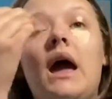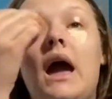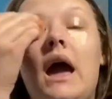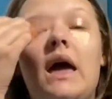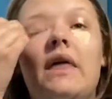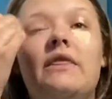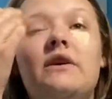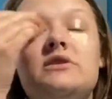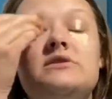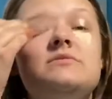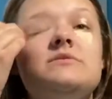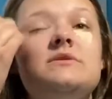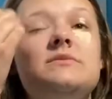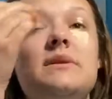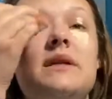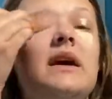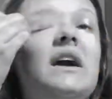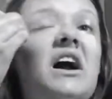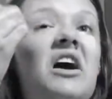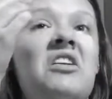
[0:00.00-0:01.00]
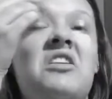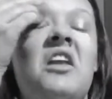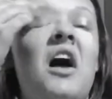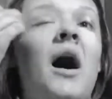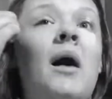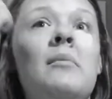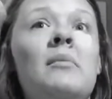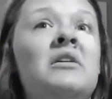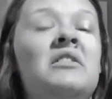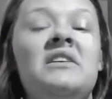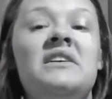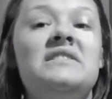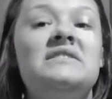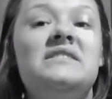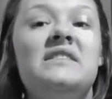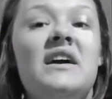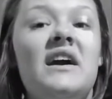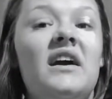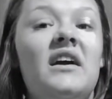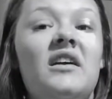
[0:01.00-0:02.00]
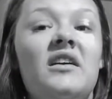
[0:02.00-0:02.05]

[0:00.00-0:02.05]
and there's supposed to be like anomalies there.